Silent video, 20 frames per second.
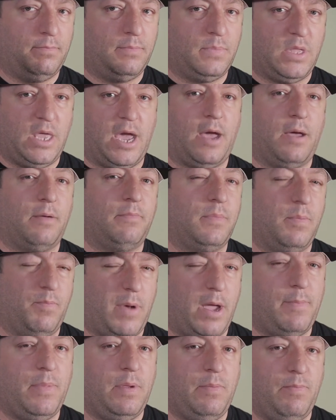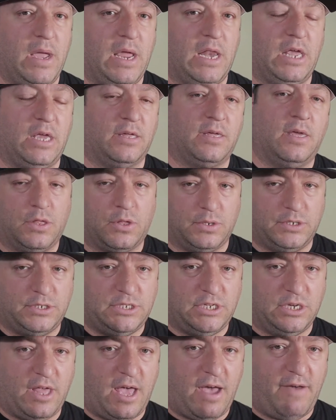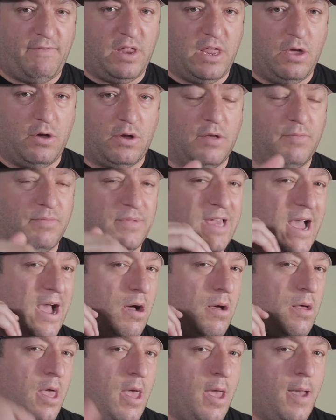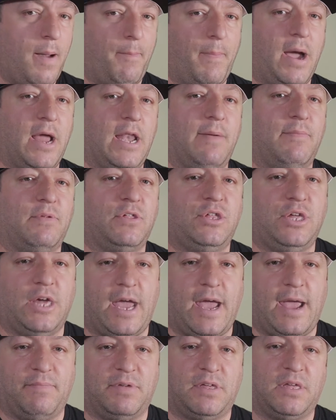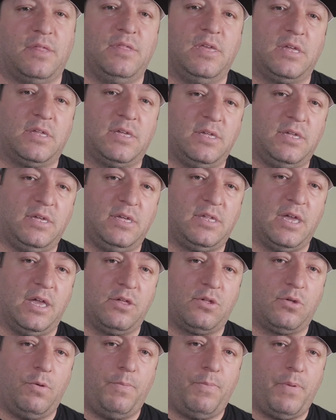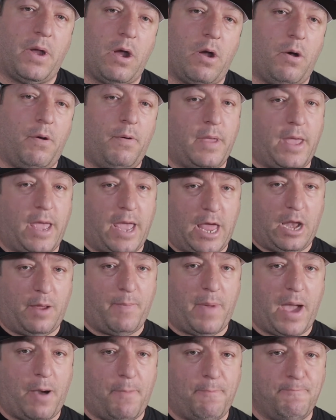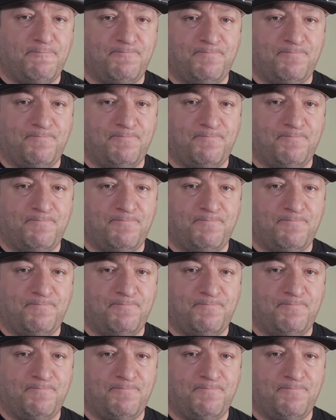Yeah, might be beanies. So until that video comes out, my name is James. This is Essential Apparel, and I'm out.